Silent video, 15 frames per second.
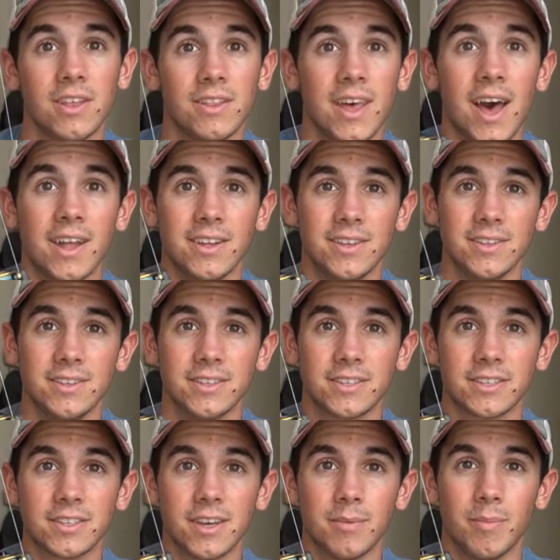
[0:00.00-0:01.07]
that
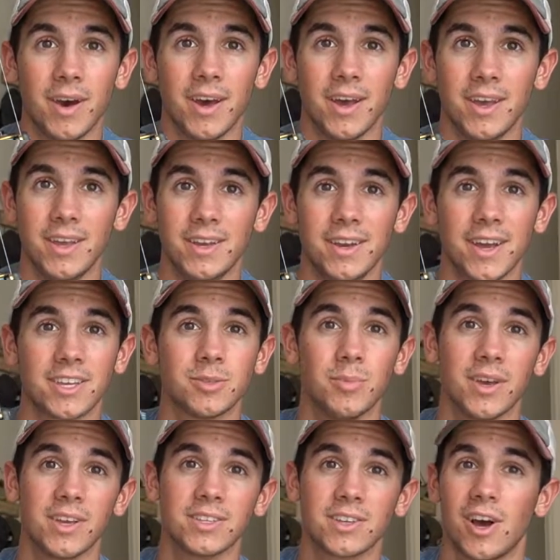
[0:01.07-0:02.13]
is my next
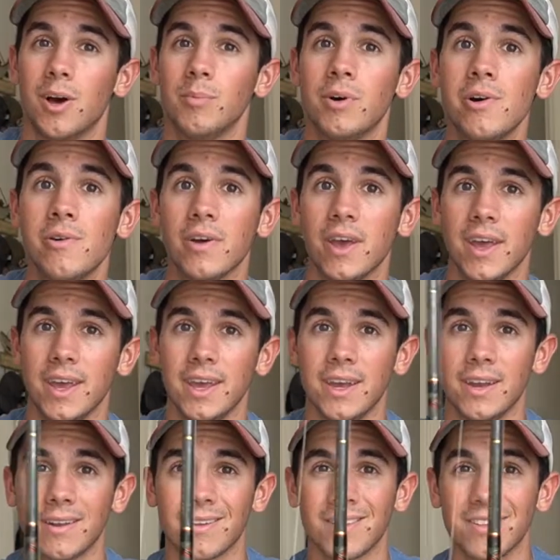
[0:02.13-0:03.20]
biggest combo,
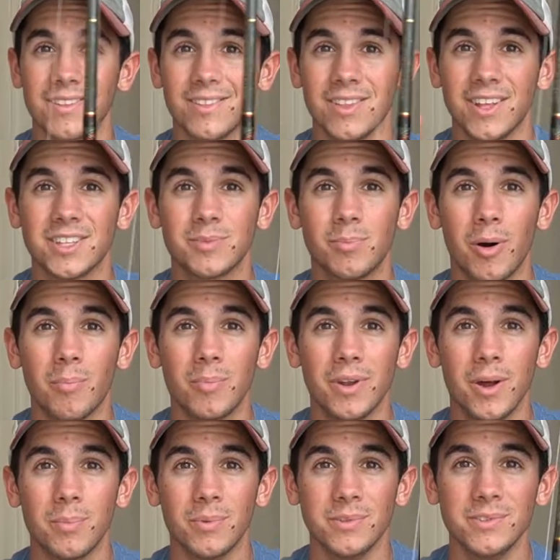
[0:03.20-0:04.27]
and let's bump it
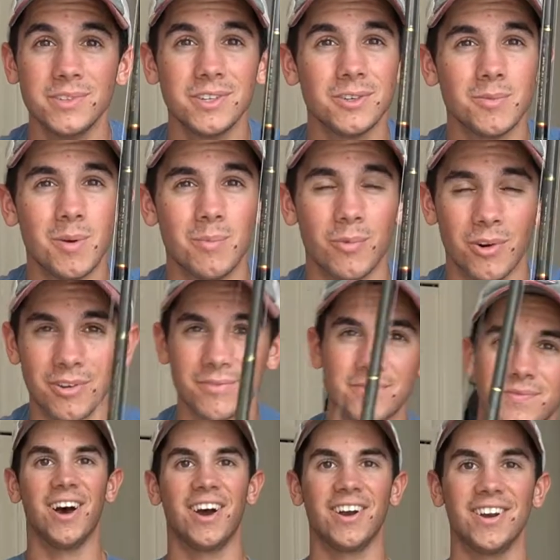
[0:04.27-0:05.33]
up a little bit more.
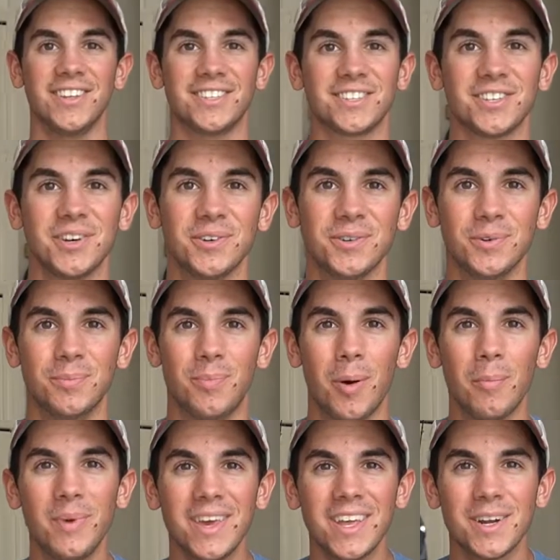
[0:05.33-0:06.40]
All right, so
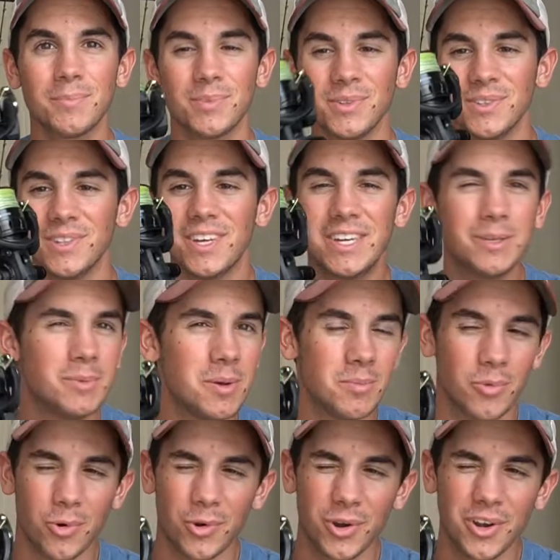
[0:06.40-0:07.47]
bumping it up a little bit
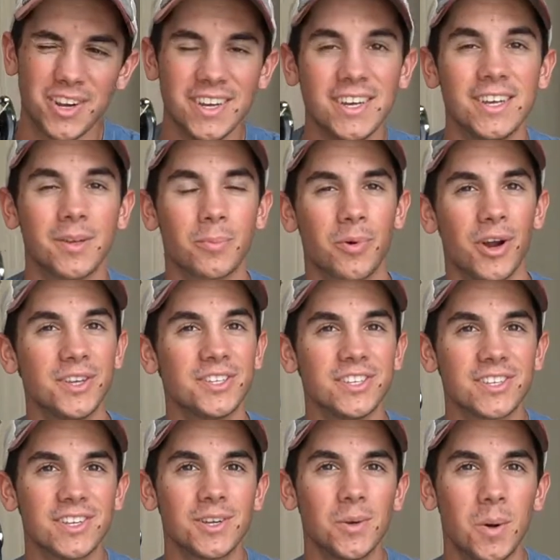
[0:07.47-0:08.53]
more, price
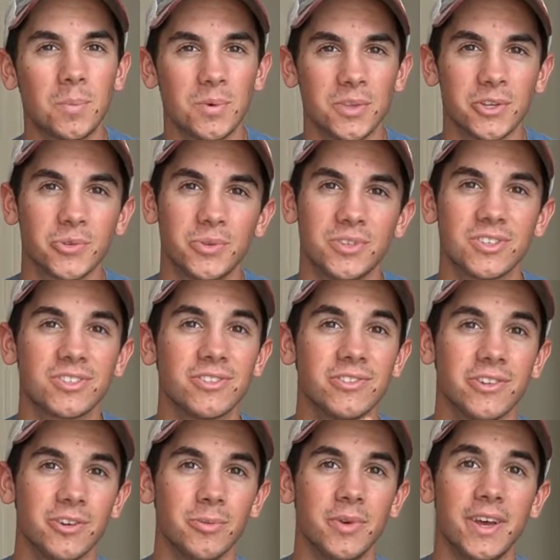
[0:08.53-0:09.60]
is gonna go up on this one just a
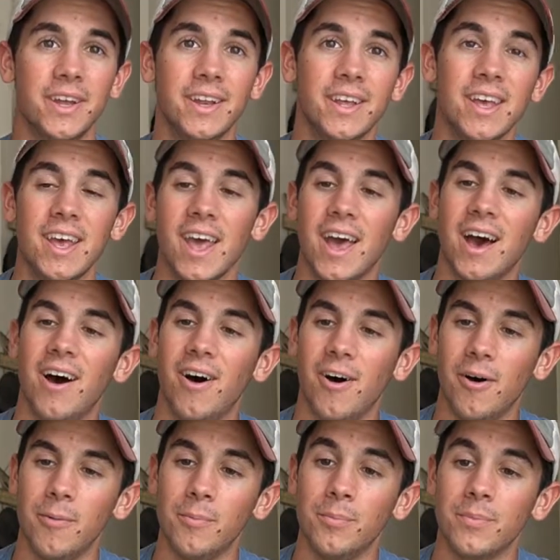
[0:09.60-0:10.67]
little bit,
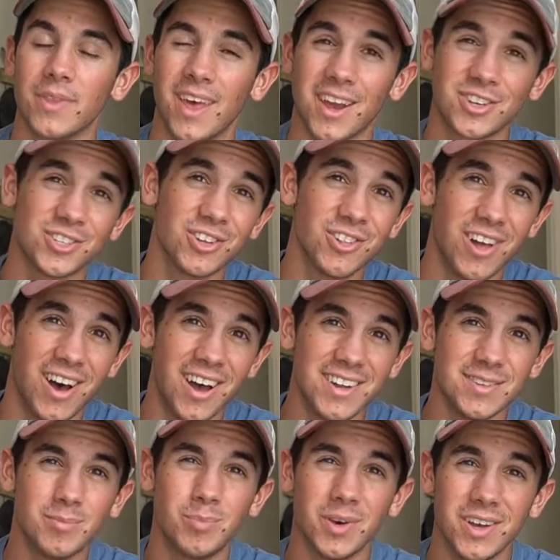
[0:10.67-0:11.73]
actually a lot,
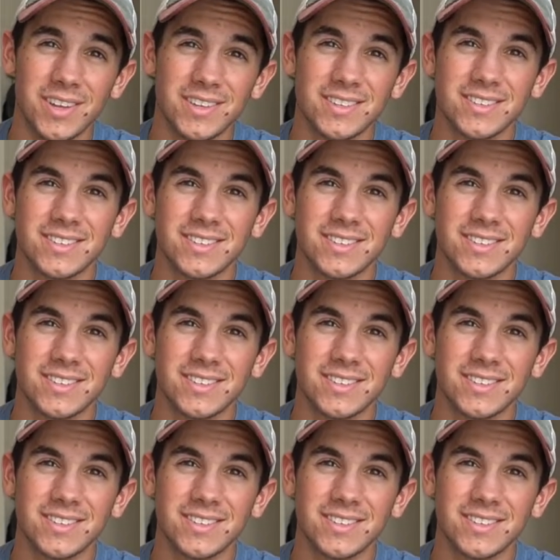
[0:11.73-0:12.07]
but